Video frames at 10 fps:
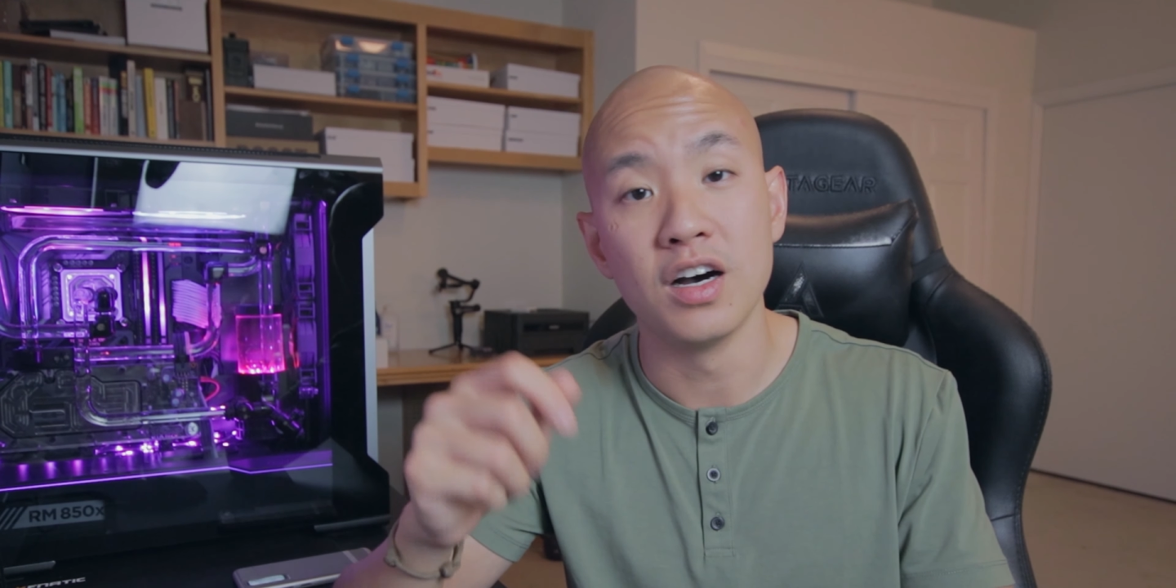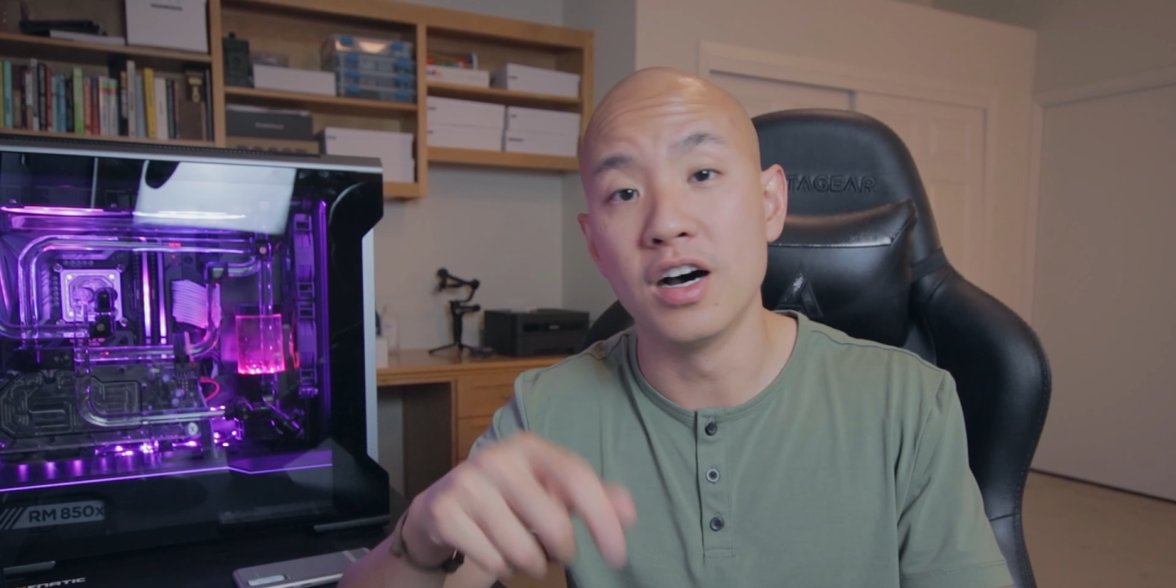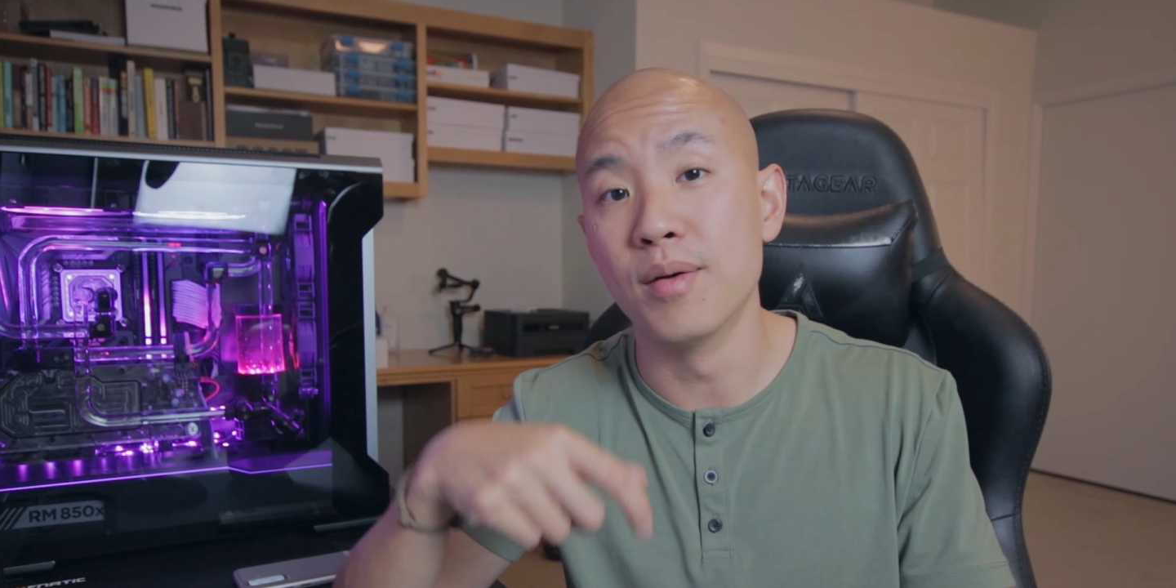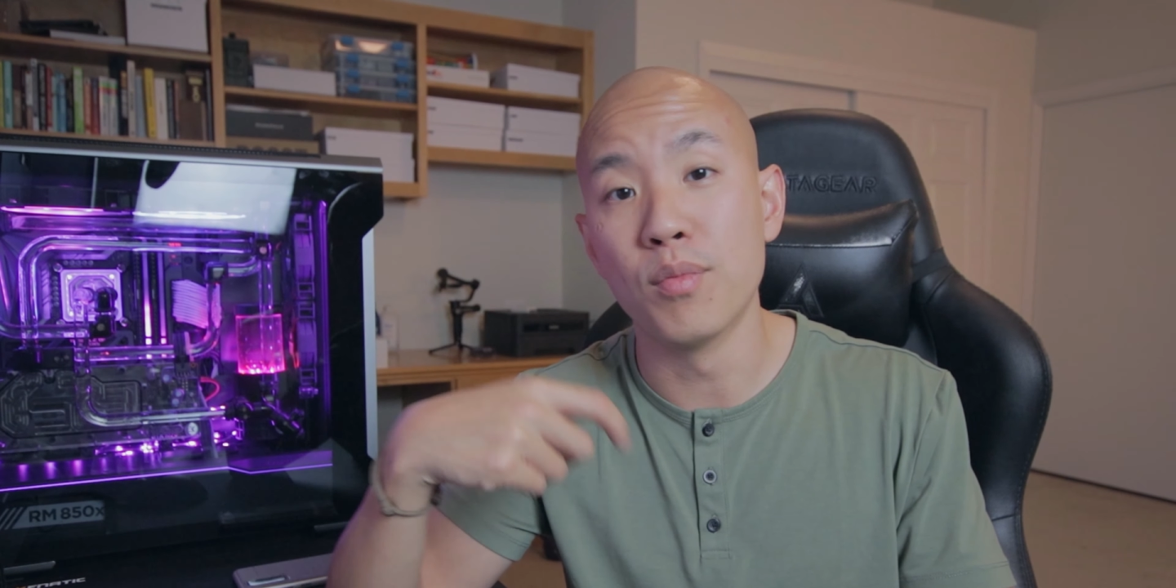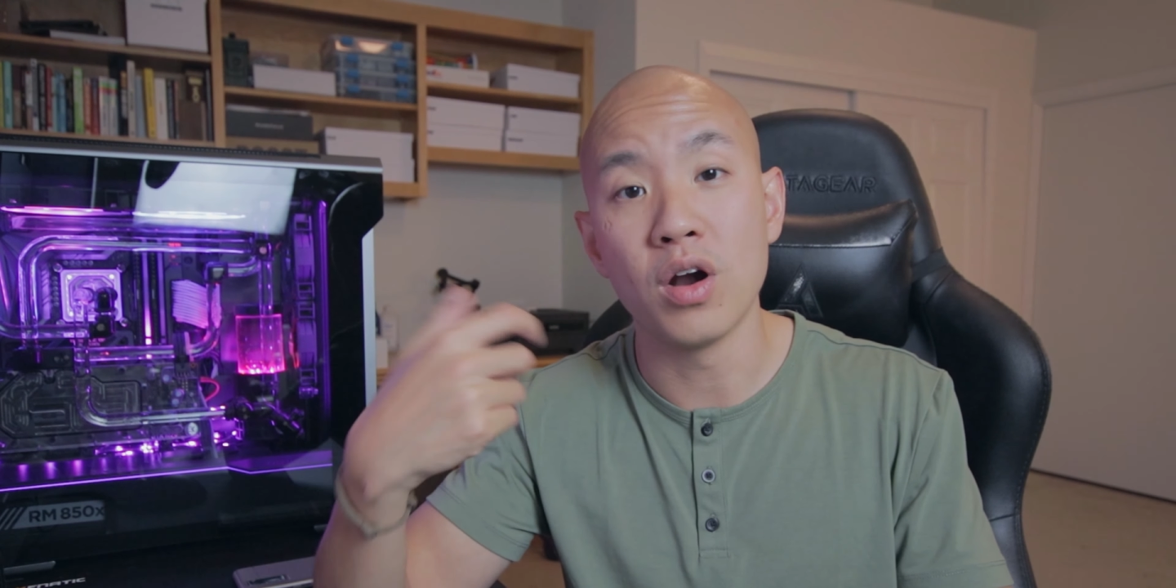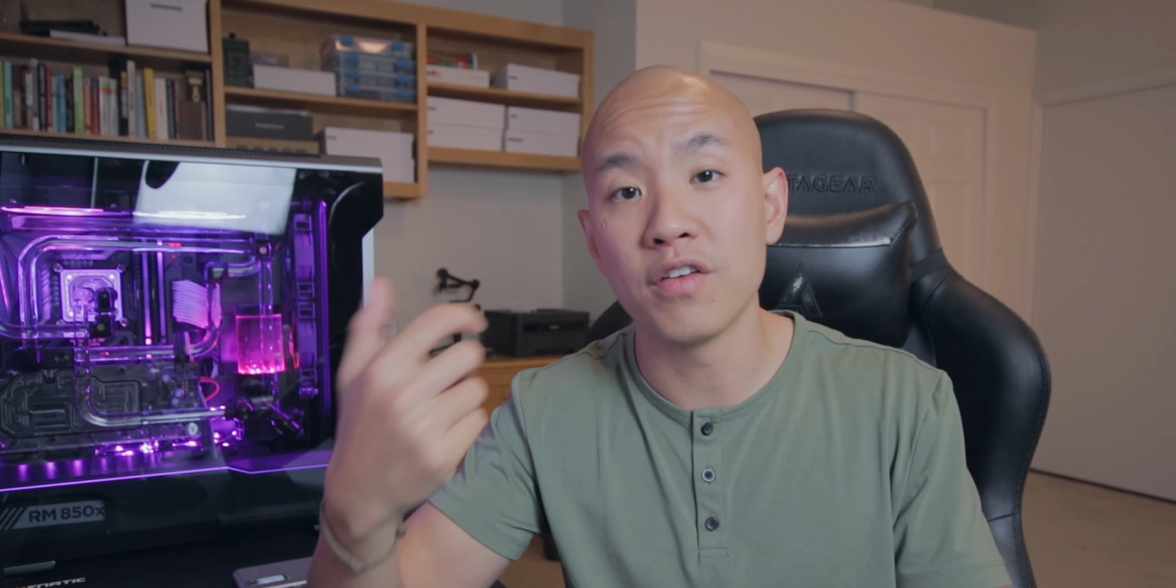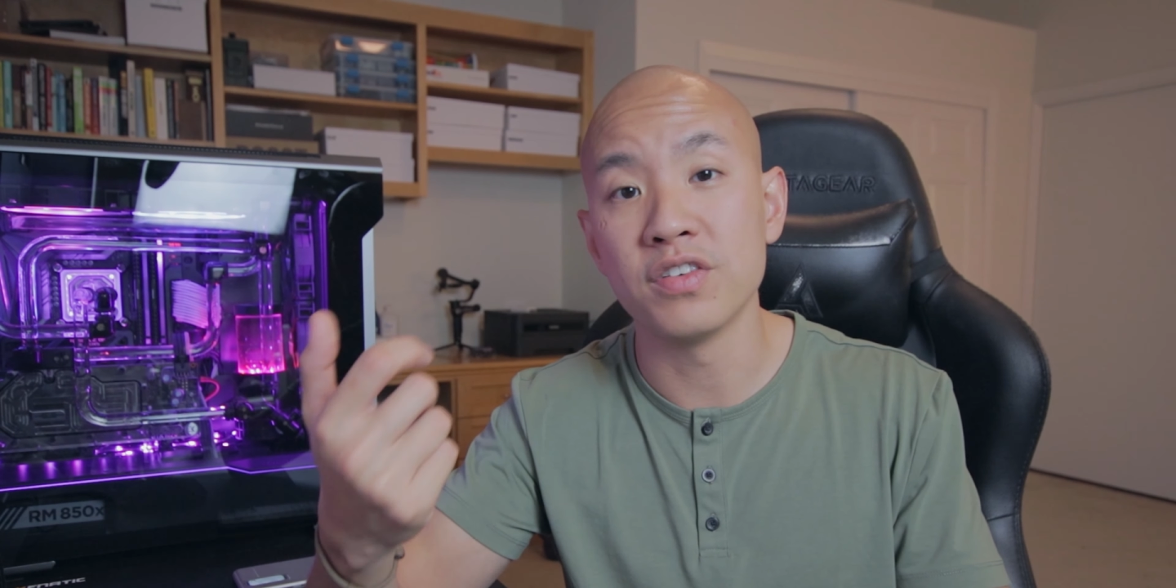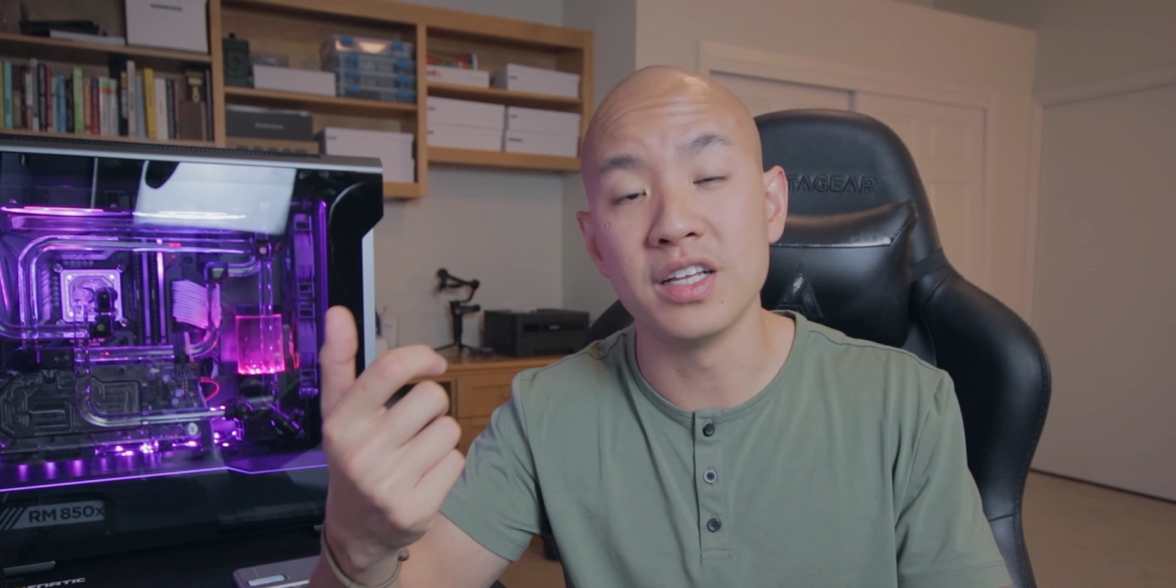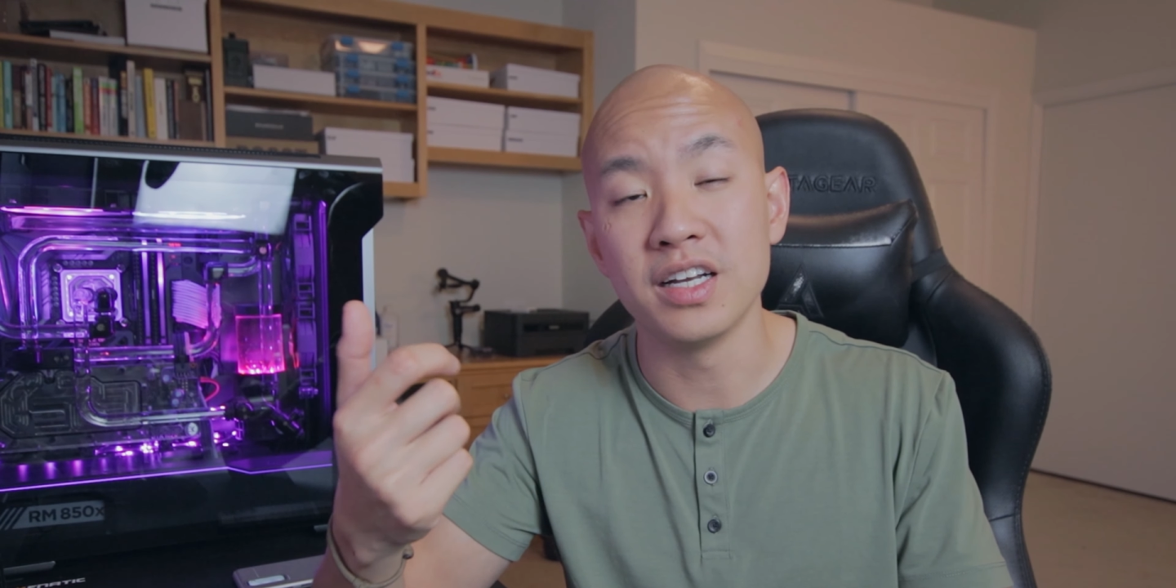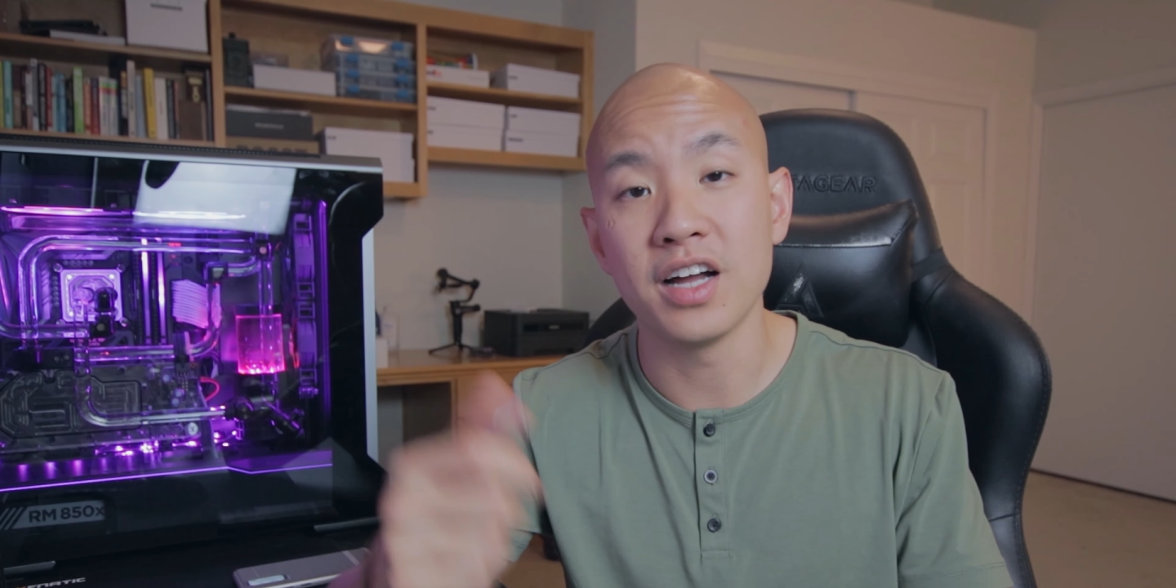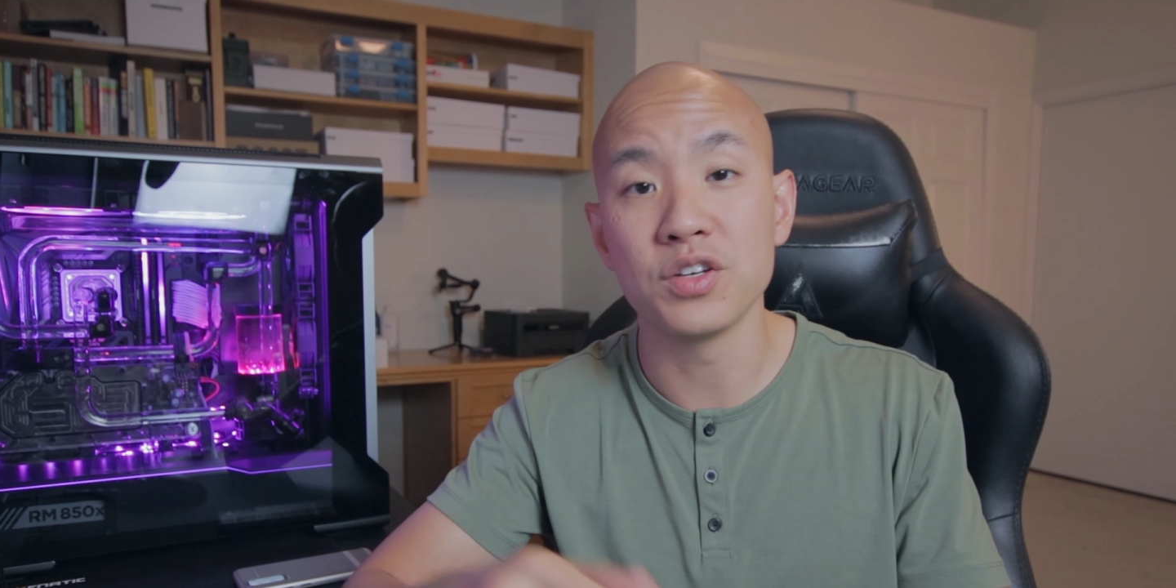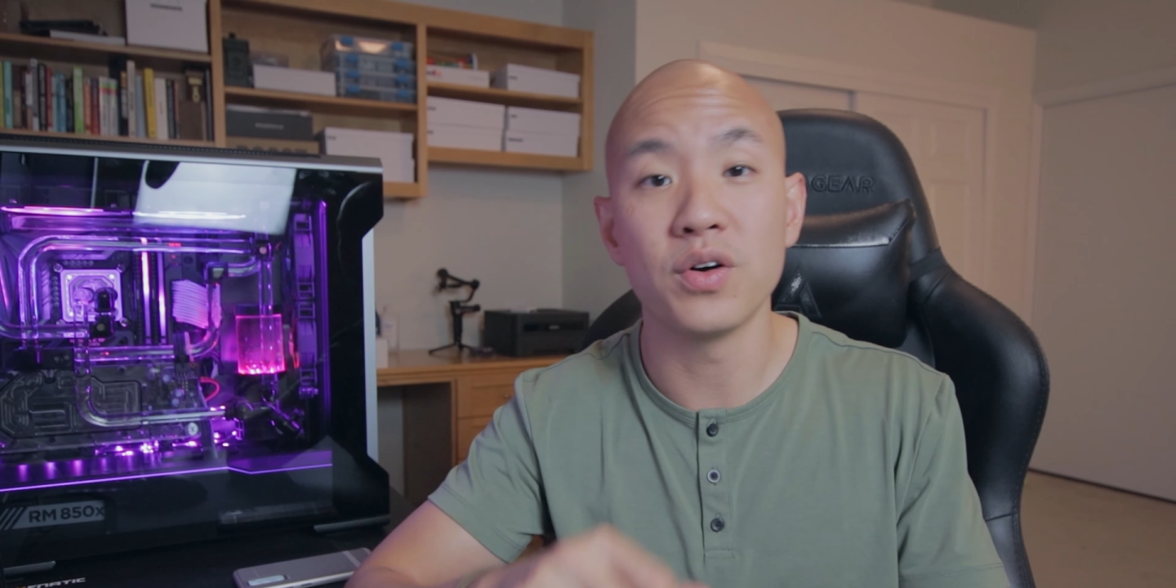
Uh, more often than not,